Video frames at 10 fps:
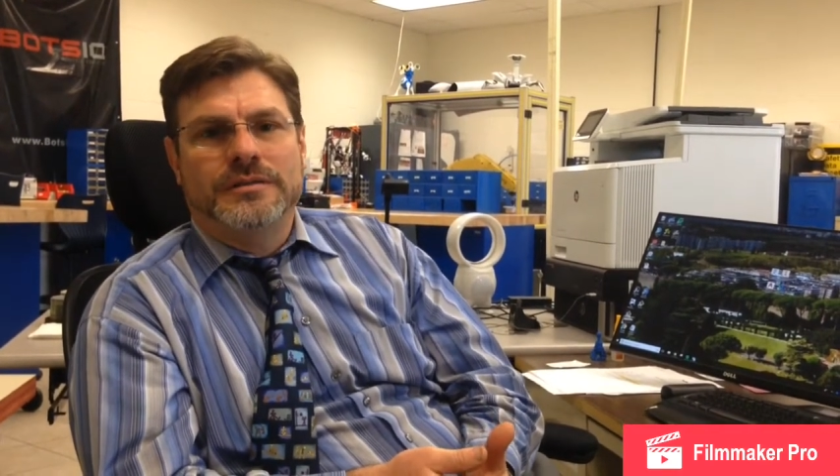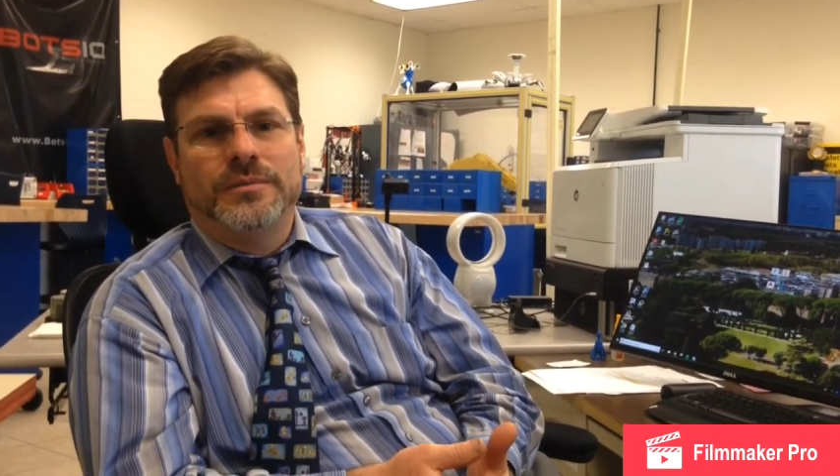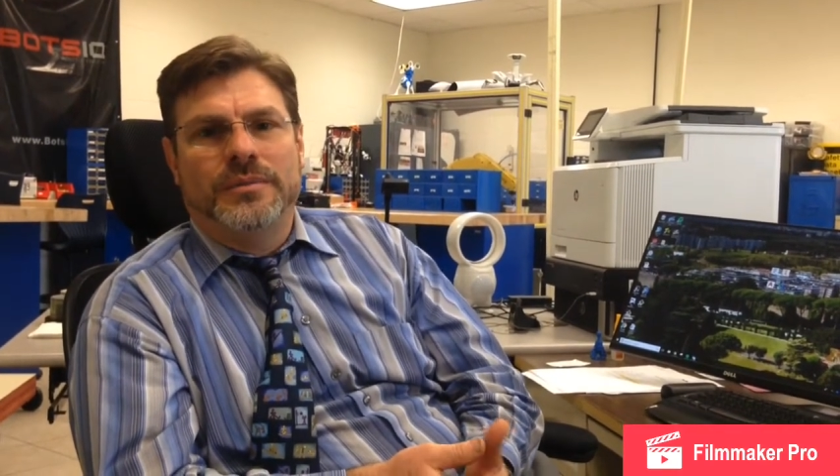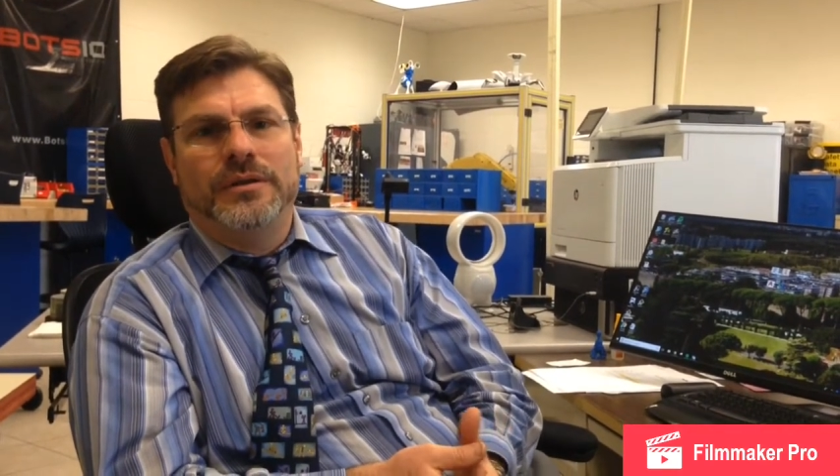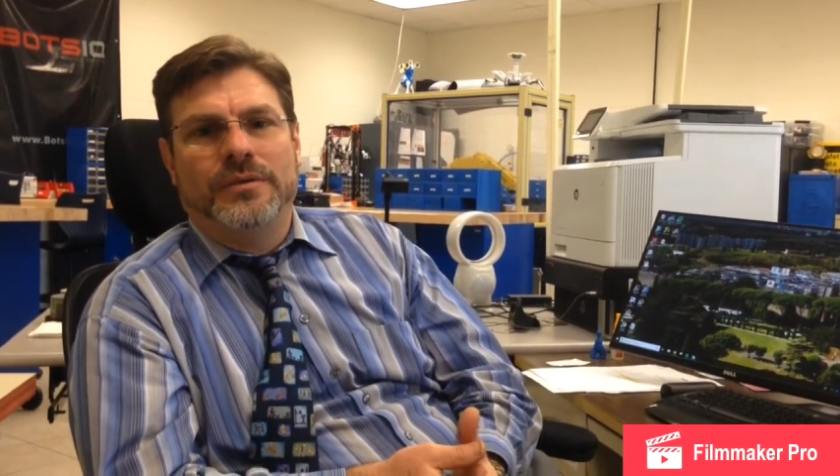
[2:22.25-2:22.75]

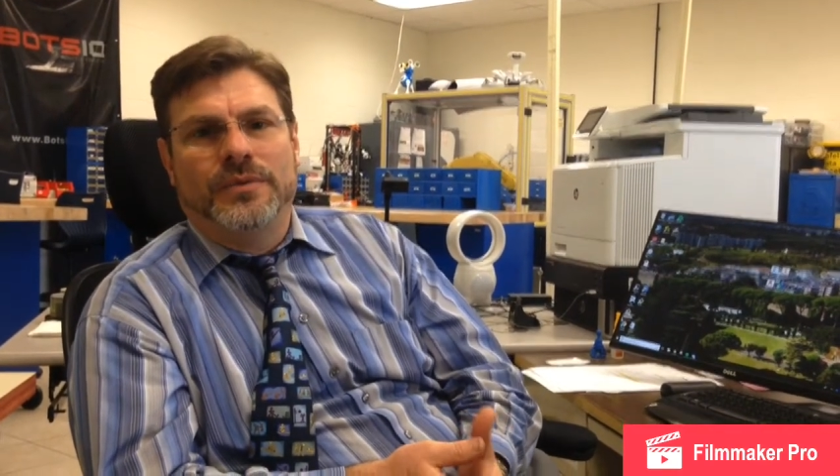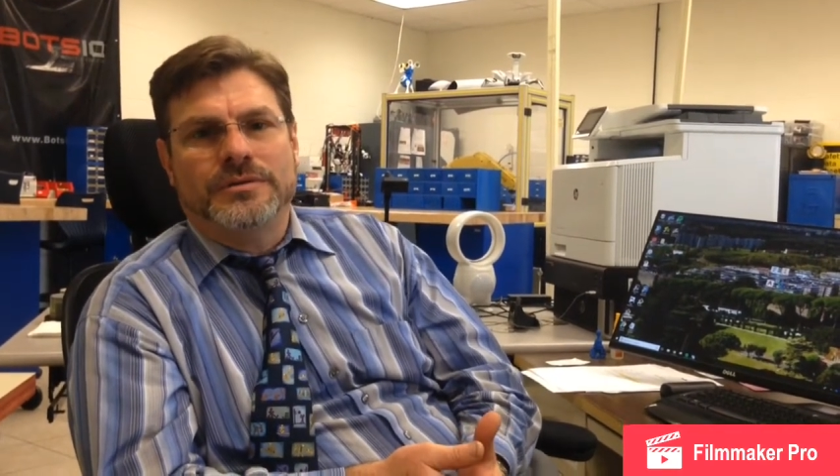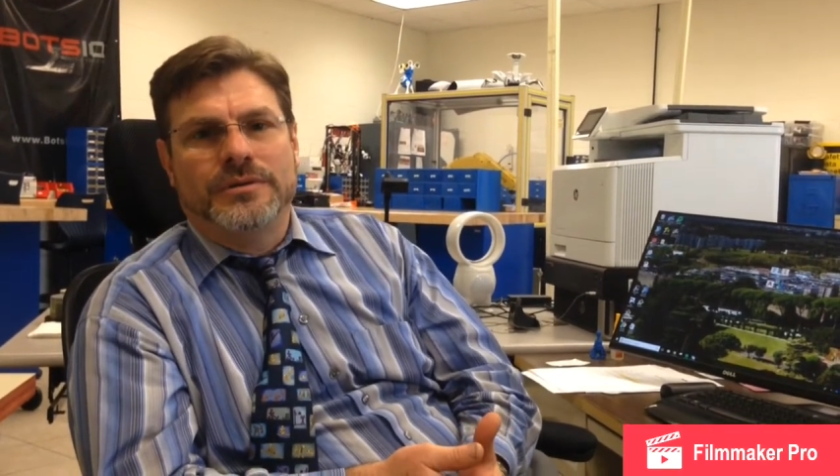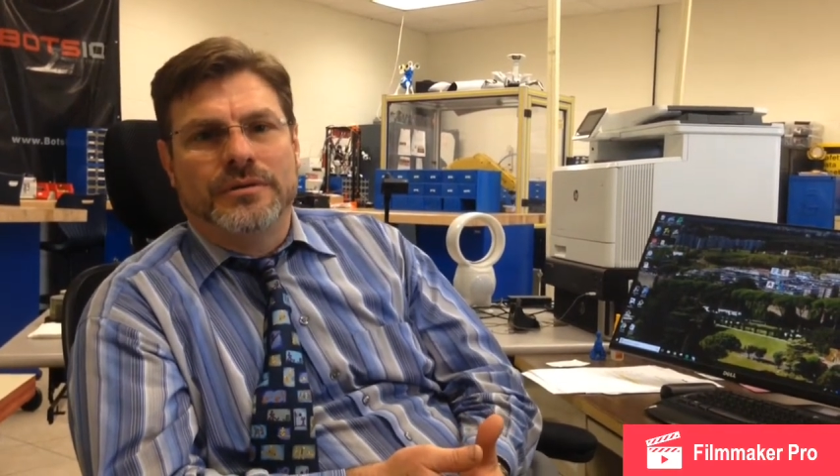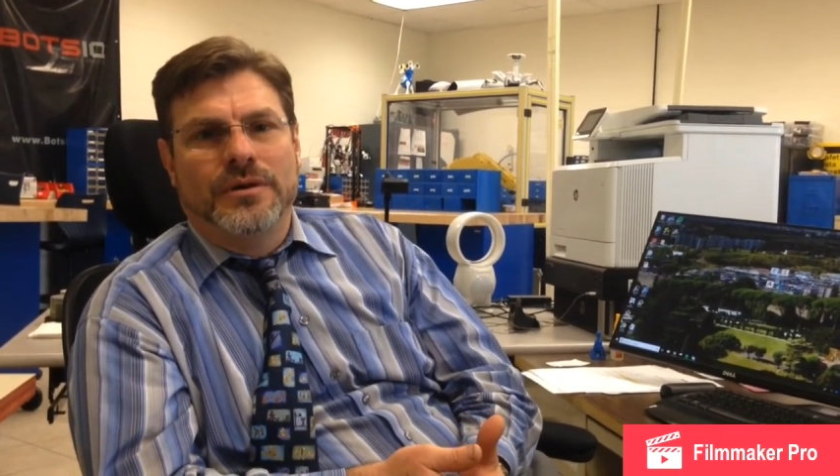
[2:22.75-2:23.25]
somebody that
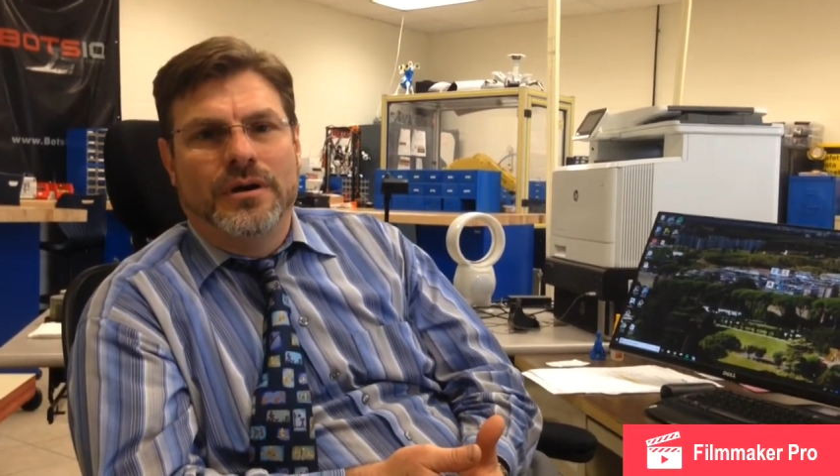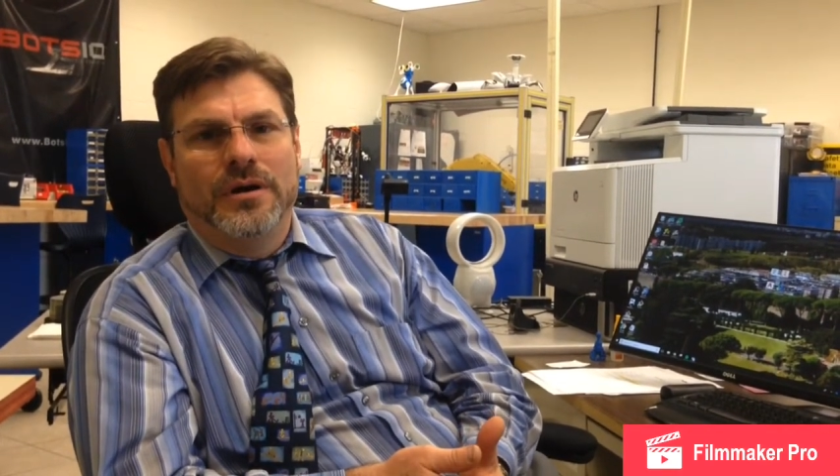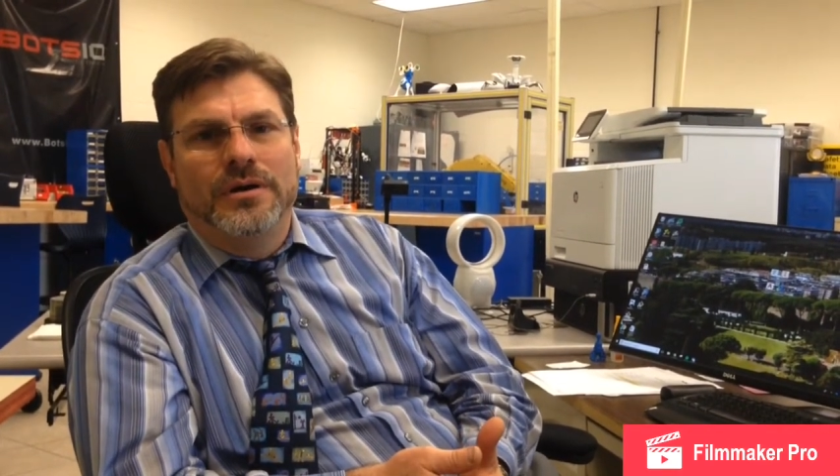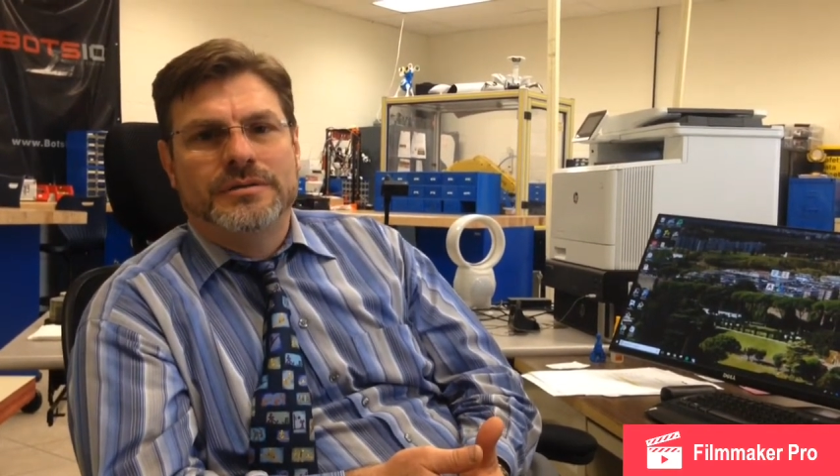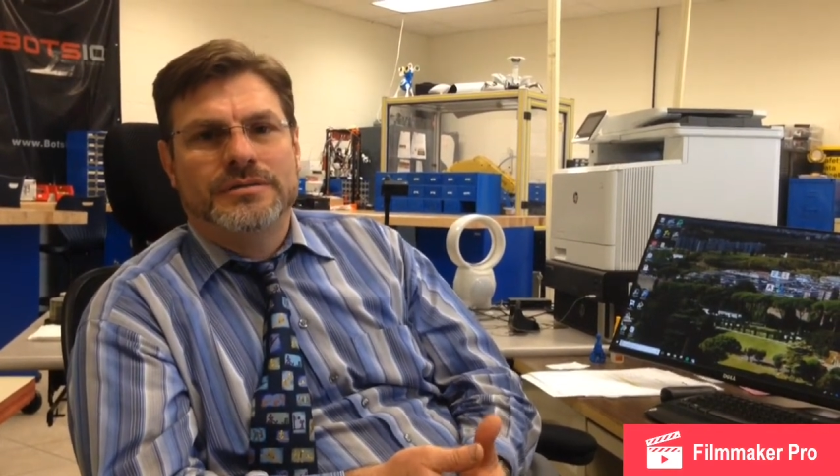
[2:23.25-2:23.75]
works on
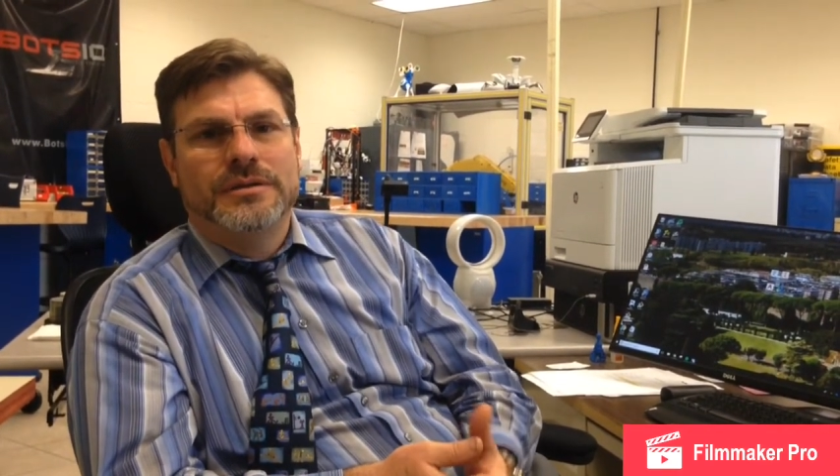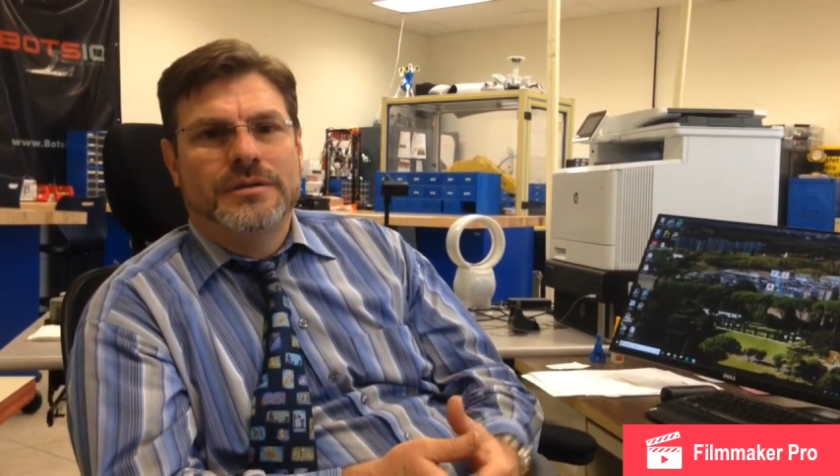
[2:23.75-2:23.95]
cars,